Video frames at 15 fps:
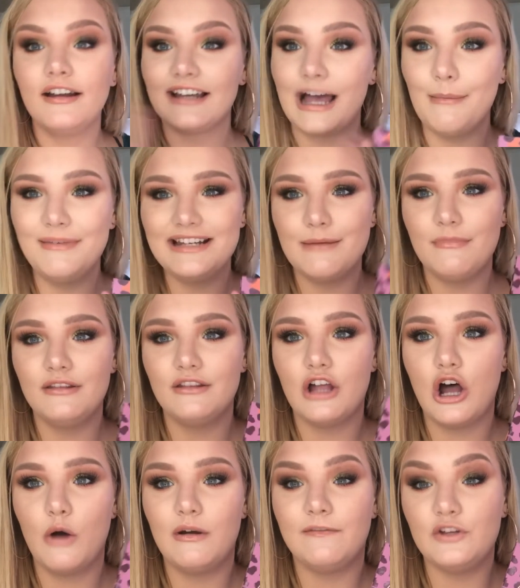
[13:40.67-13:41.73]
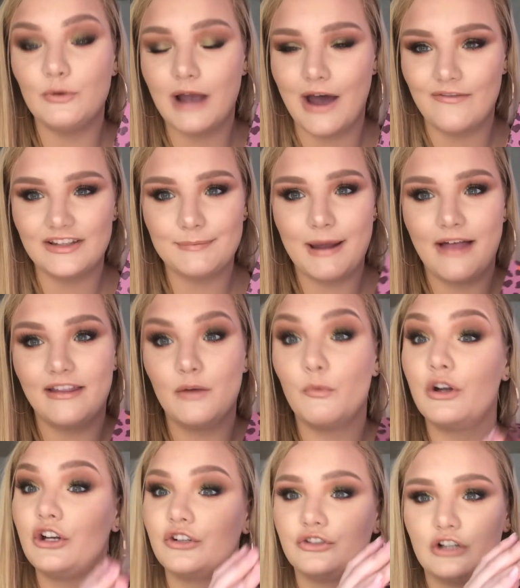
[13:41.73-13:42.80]
Comment down below if you have this palette and
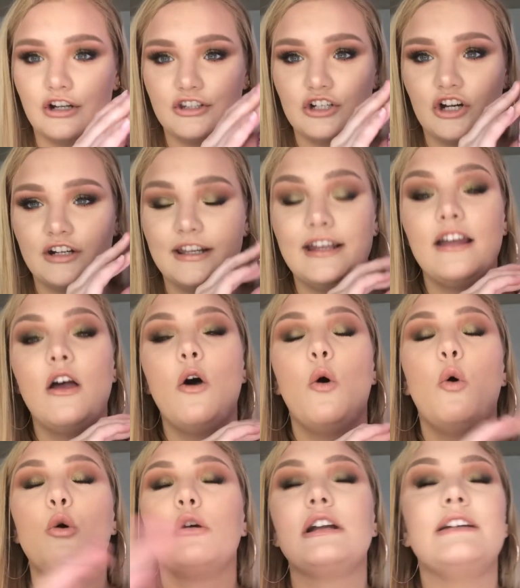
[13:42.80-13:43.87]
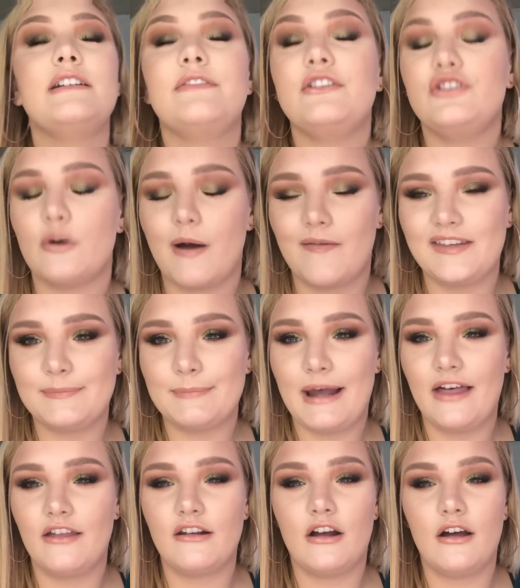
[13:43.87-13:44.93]
what your thoughts are on it. Or even if you don't have this
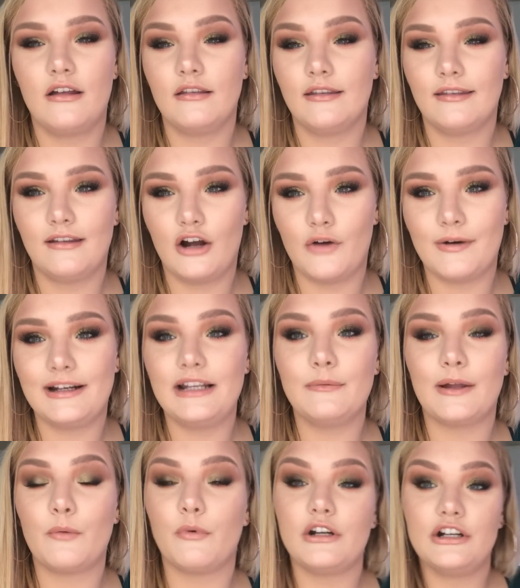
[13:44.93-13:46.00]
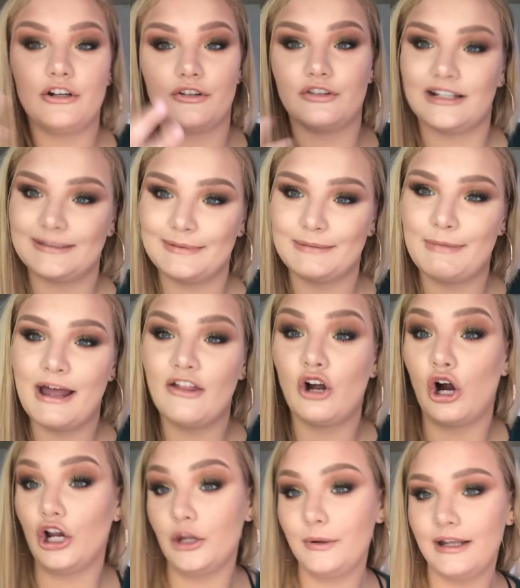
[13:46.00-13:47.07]
palette already, like what are your thoughts about the palette?
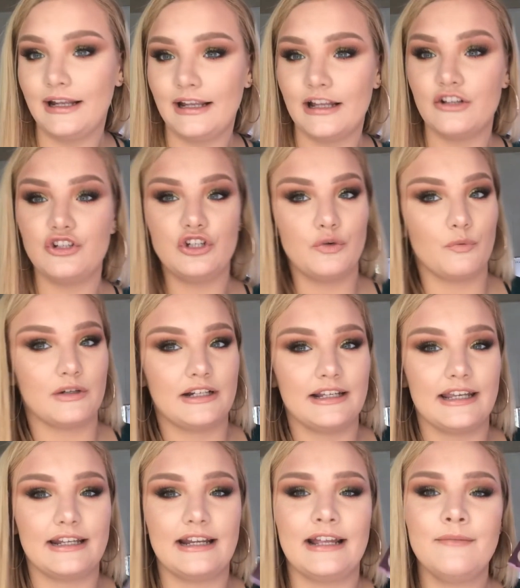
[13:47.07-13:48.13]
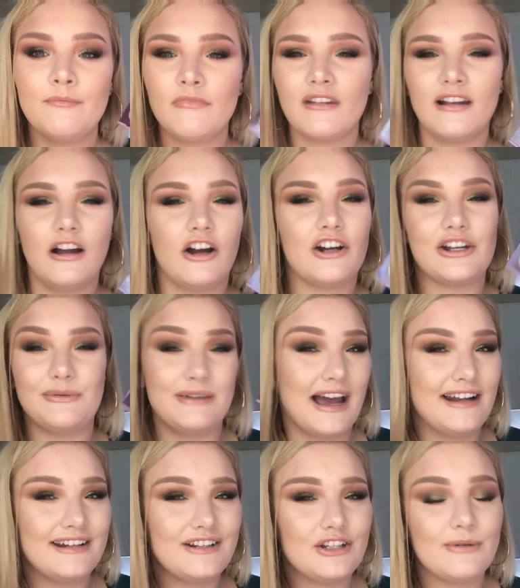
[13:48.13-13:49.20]
Are you getting it? Do you want to get it? Are you
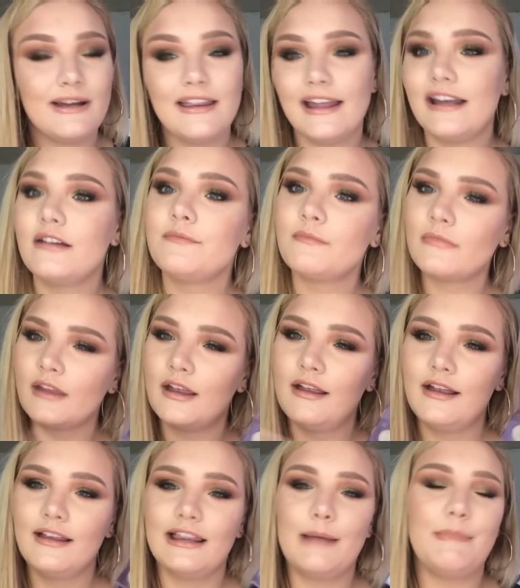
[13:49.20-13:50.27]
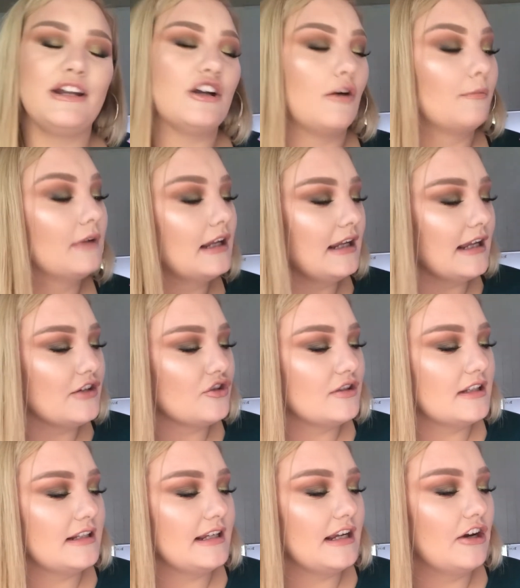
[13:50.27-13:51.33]
not into it? Like, let me know. I'm really
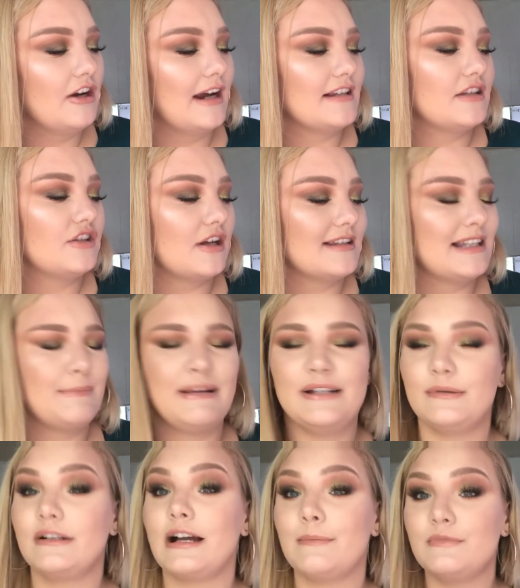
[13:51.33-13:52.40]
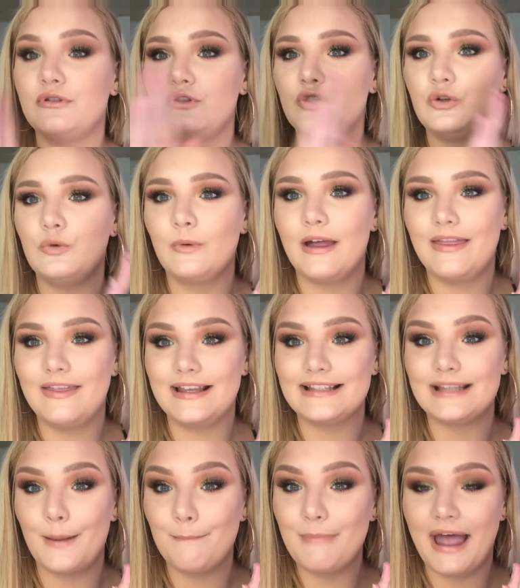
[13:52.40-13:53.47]
interested to hear your guys' thoughts and opinions when it comes to
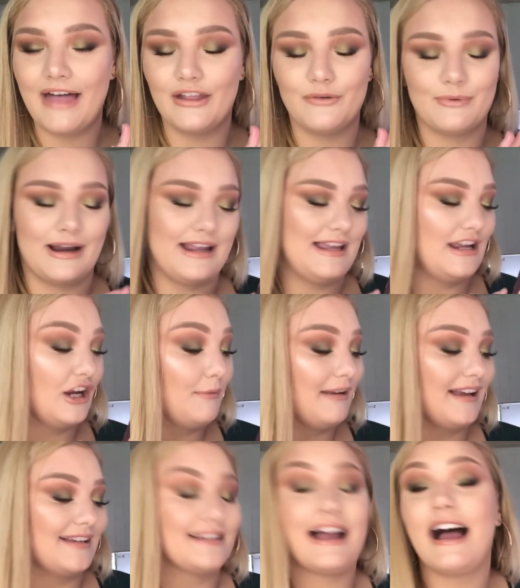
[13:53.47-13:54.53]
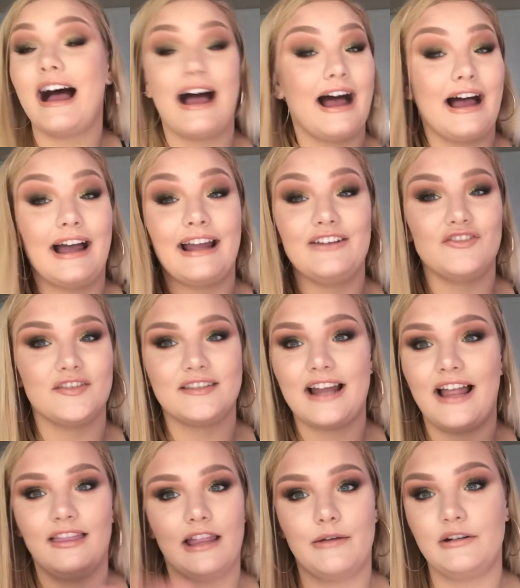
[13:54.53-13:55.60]
this palette right here because I
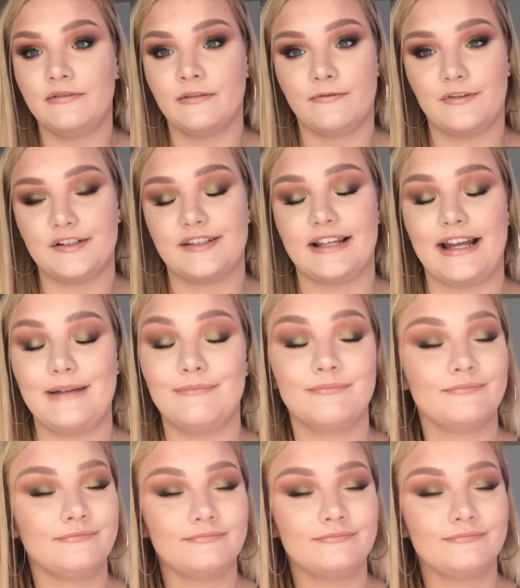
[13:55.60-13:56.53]
loved it from first sight.